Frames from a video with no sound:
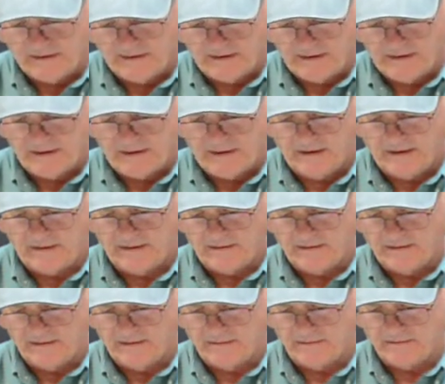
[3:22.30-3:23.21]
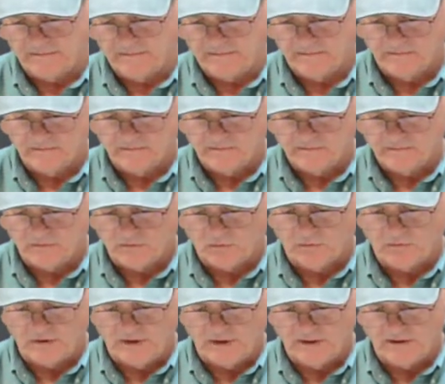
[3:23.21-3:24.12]
and uh,
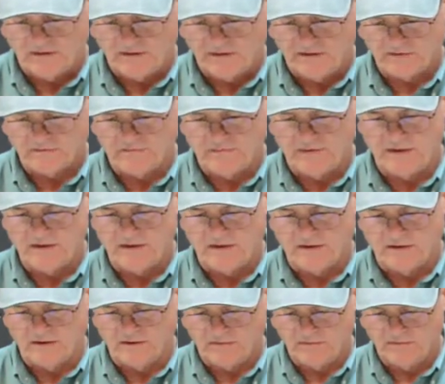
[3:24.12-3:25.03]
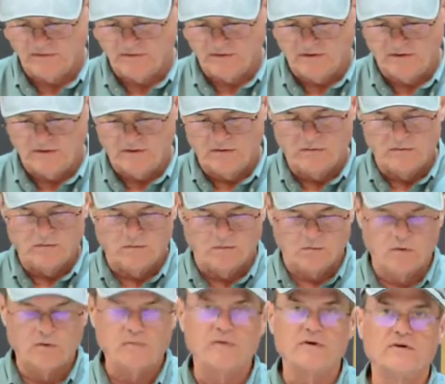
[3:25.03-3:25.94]
toward the end of this video,
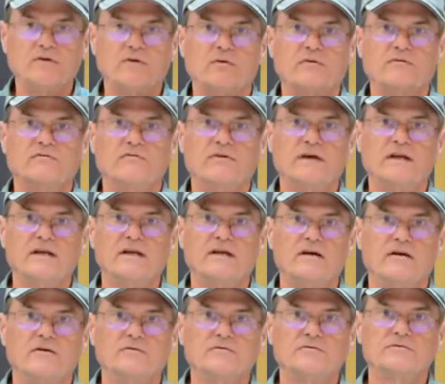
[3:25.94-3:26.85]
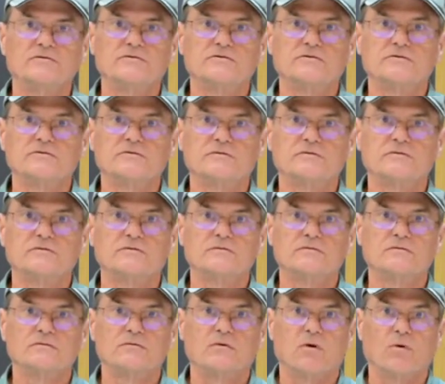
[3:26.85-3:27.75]
we'll be doing videos,
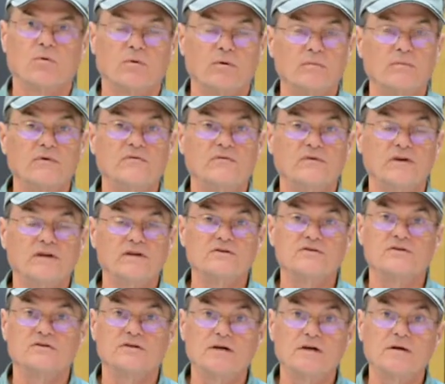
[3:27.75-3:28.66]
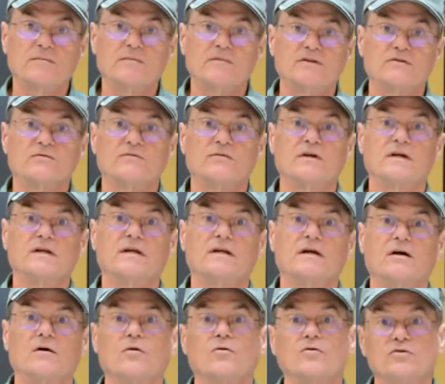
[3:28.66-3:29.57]
or we'll be finishing up this
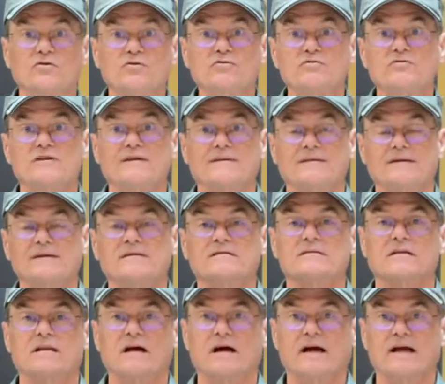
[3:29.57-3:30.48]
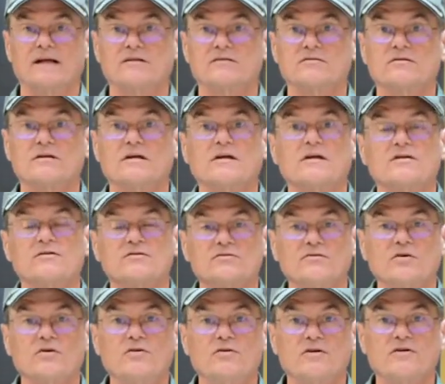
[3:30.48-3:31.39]
video using these lights
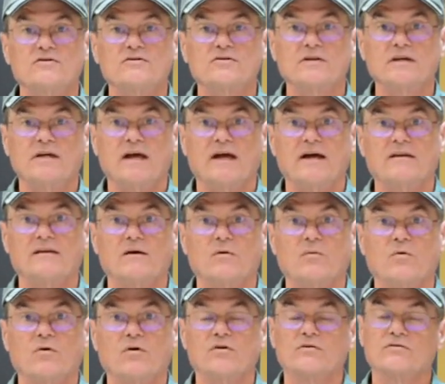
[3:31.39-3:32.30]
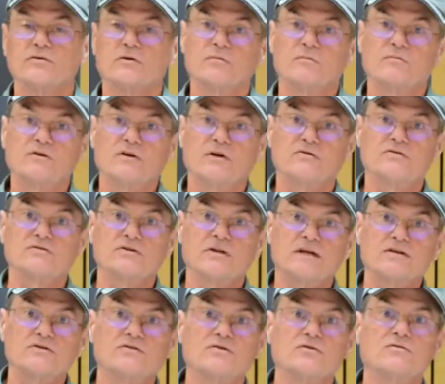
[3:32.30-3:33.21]
so you can see how they work. So, you know,
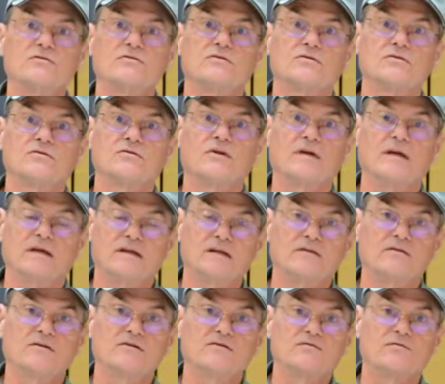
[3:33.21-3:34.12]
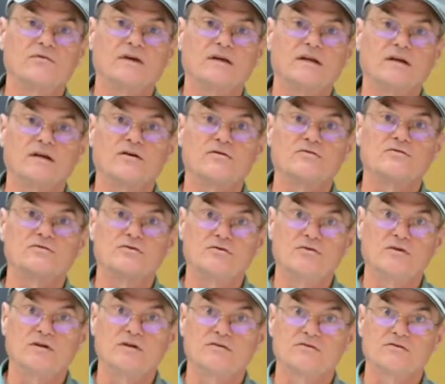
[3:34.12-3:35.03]
stay tuned to the end of this video so
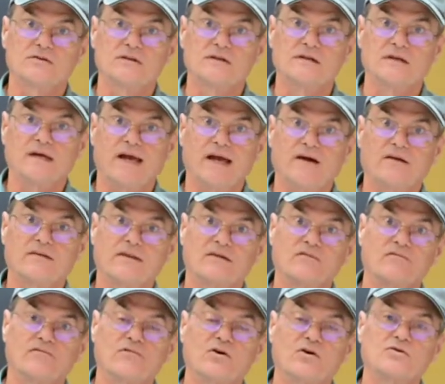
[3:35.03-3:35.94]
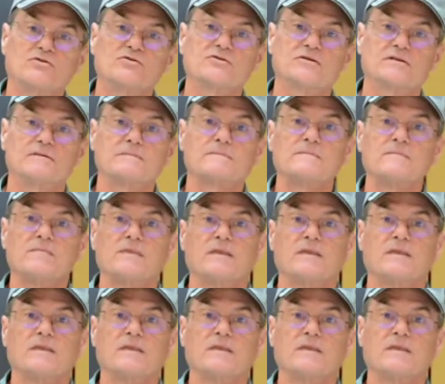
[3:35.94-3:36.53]
you can see how they function